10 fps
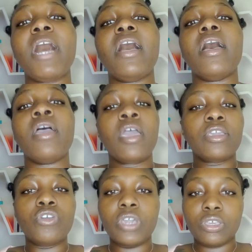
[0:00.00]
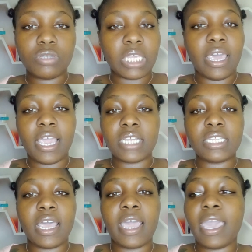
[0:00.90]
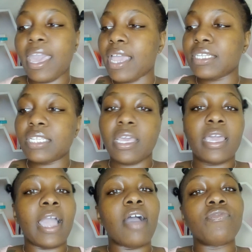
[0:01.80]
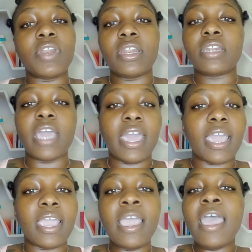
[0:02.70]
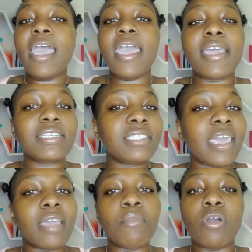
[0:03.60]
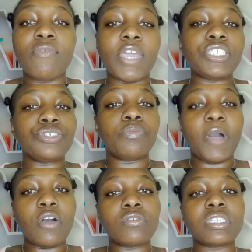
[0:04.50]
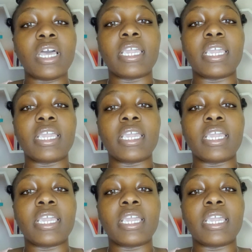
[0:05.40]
But you can use a hashtag, hashtag outfit of the day, hashtag motivational posts.